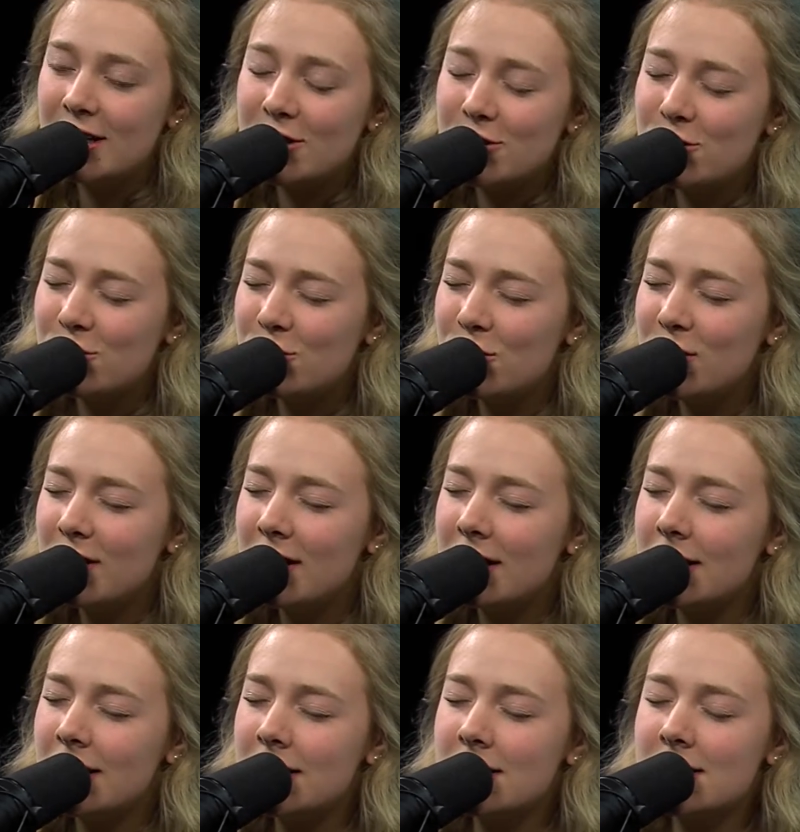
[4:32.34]
like
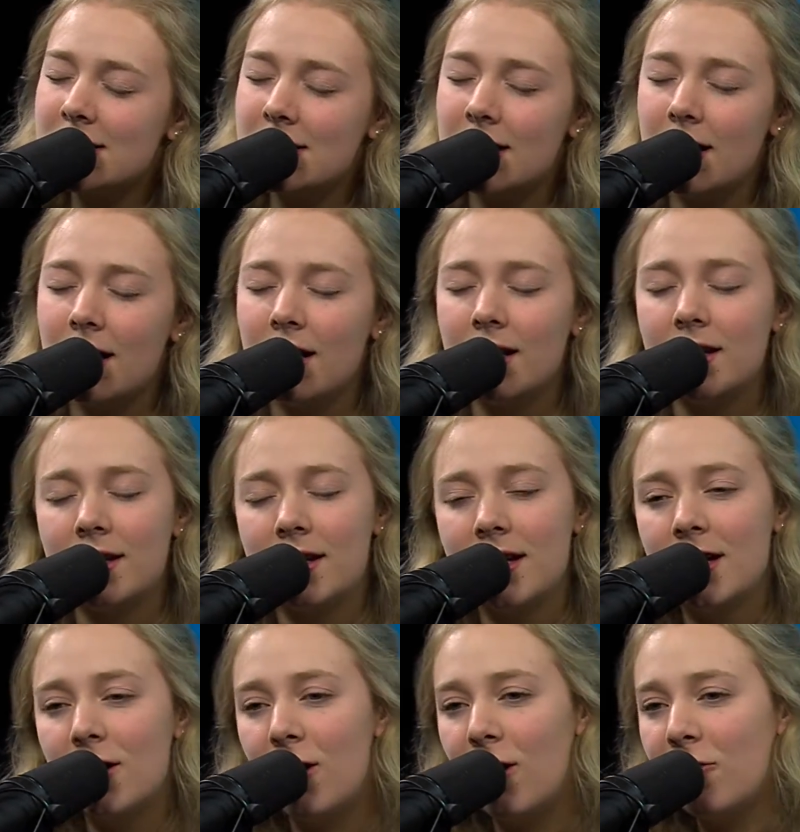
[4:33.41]
strings.
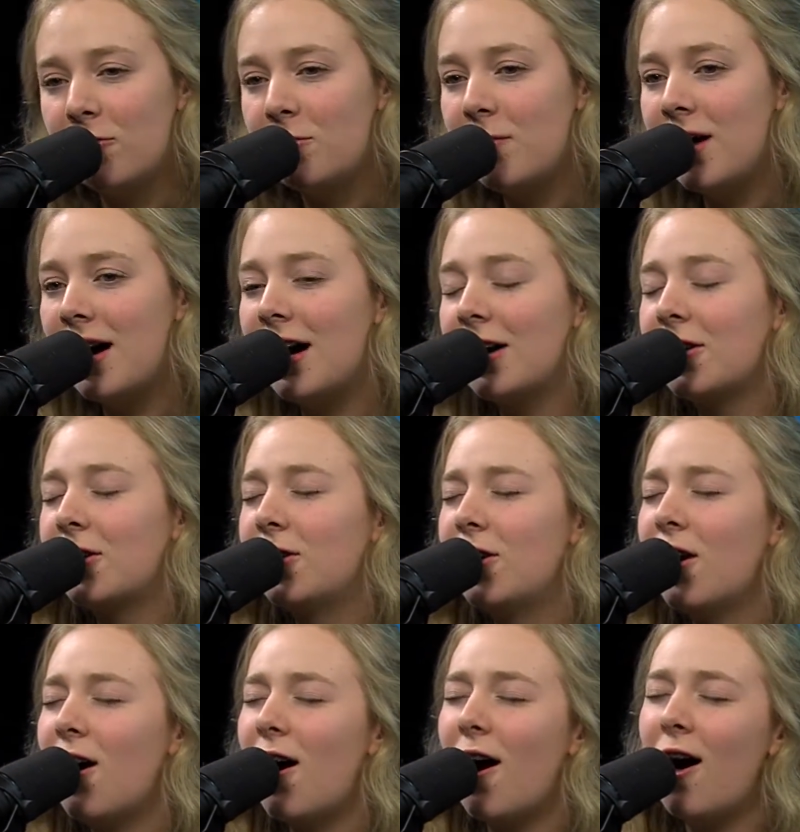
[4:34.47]
Get off my
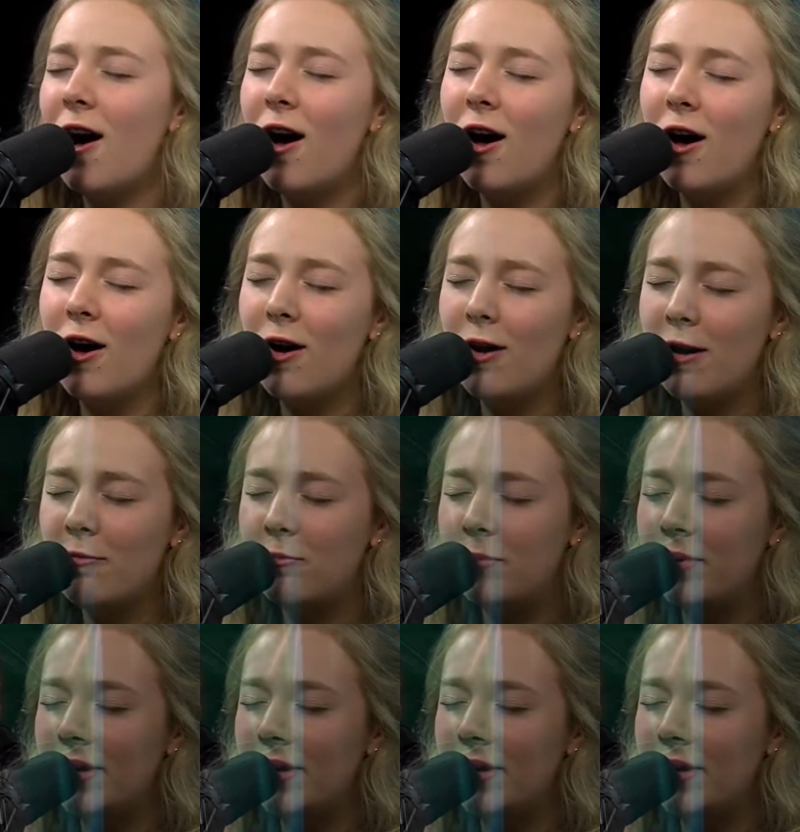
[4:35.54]
car, I've